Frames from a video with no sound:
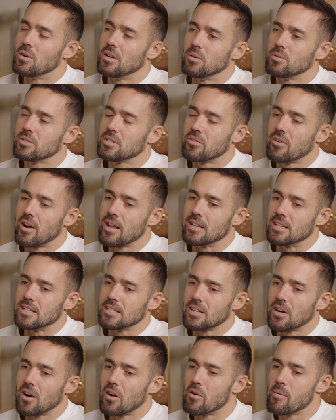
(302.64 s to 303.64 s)
it was horrendous.
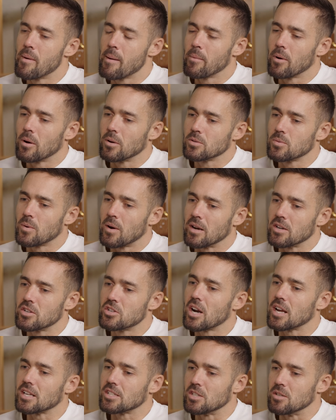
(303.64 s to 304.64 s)
And I remember I was wearing
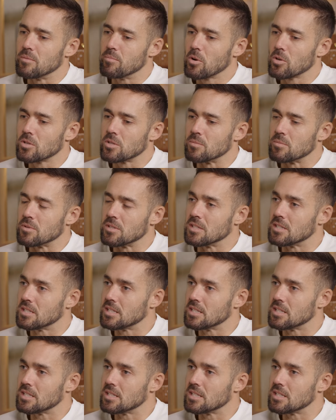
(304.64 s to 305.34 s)
tracksuit bottoms and